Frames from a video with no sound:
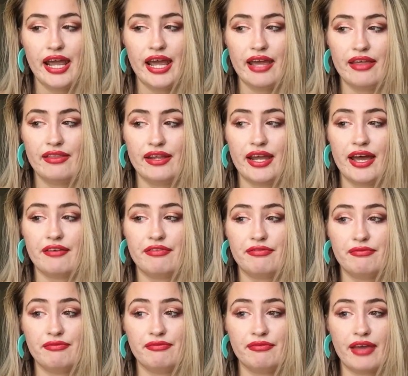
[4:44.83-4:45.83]
and then
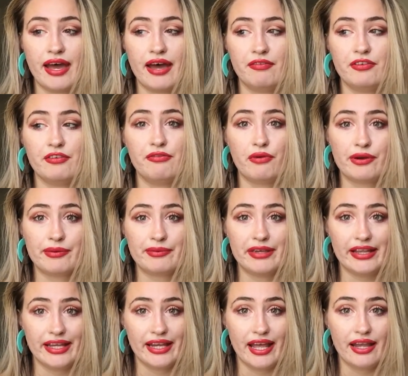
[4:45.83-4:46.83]
have to
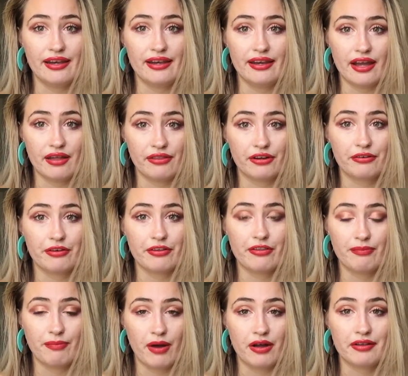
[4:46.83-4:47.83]
formulate another
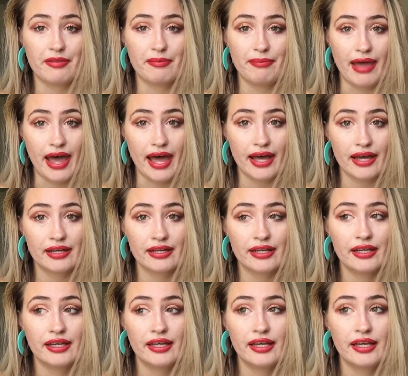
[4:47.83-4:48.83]
response back
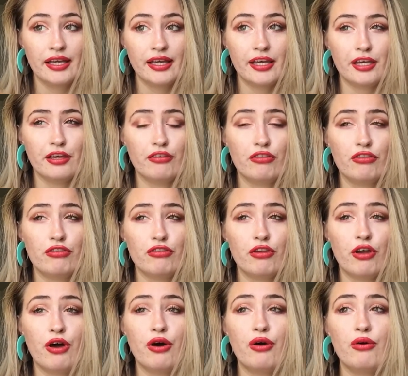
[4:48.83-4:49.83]
is
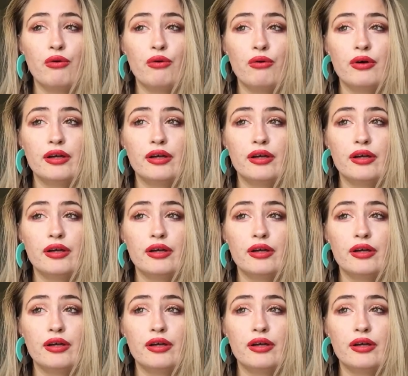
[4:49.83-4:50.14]
so